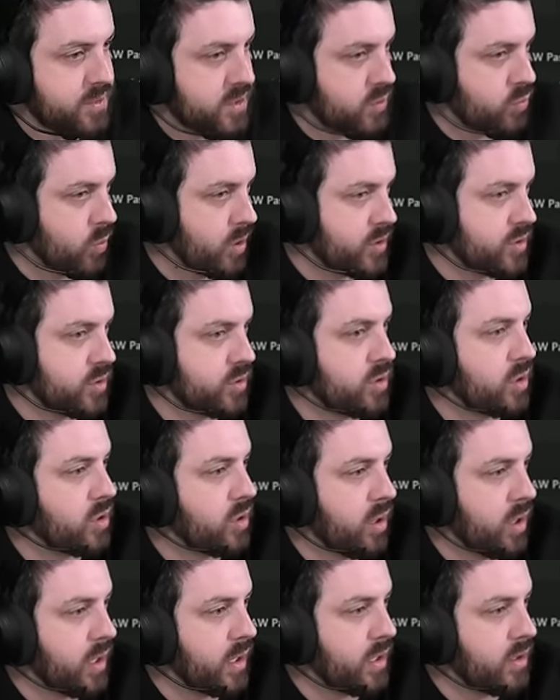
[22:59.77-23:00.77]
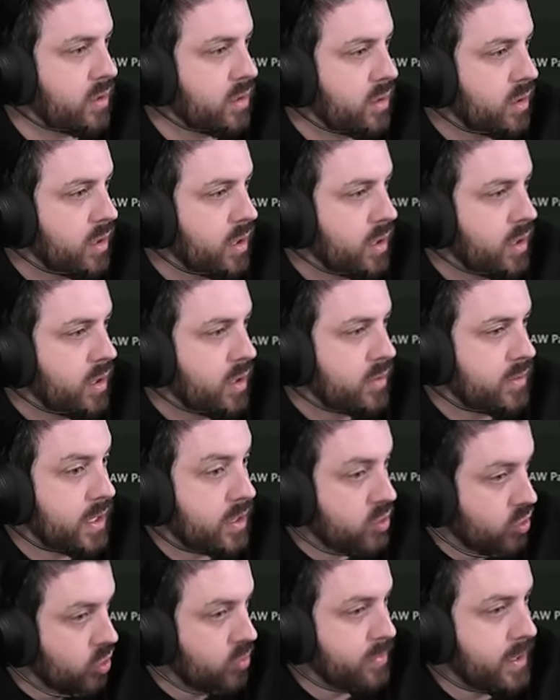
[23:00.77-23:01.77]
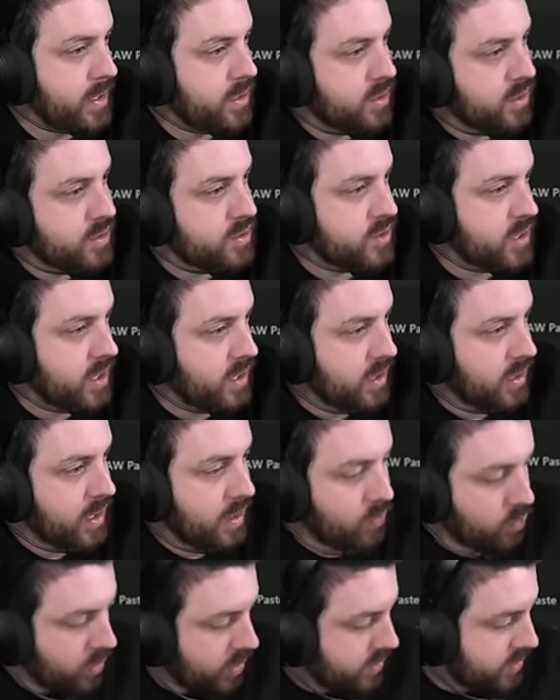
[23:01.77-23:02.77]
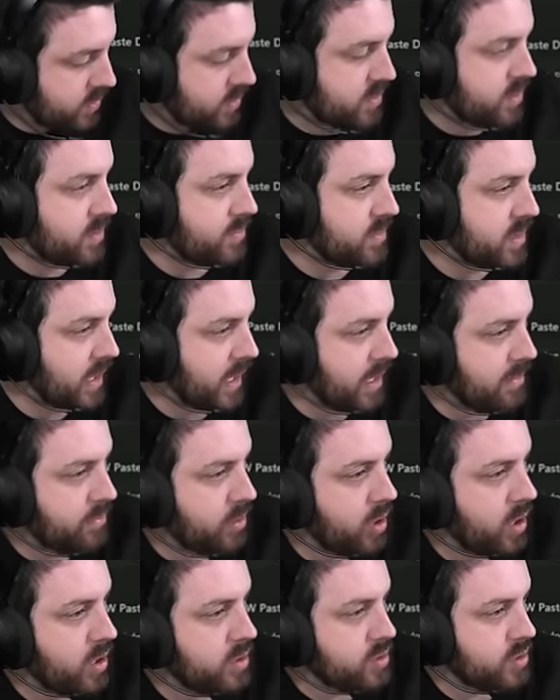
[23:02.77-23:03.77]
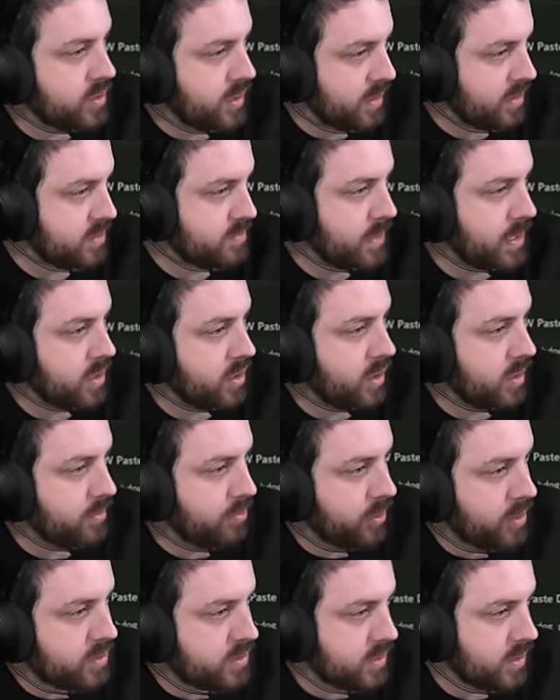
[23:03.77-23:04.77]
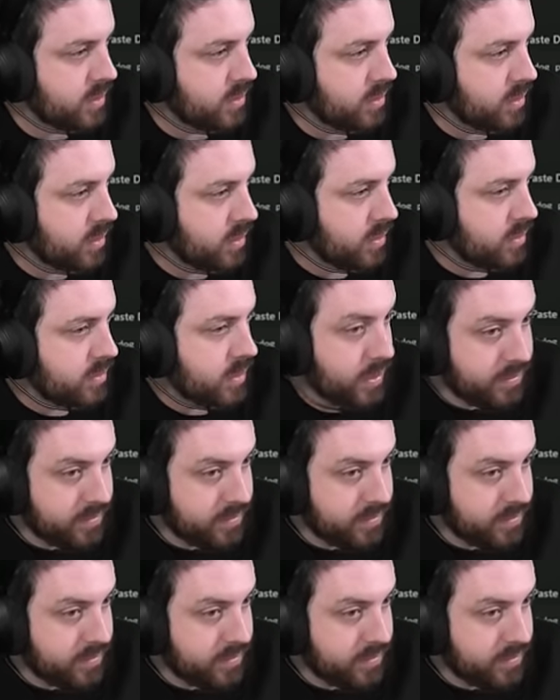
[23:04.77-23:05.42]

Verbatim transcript: is one's on your client that you're manually setting, and one's some dickhead behind you that's manually pressing. There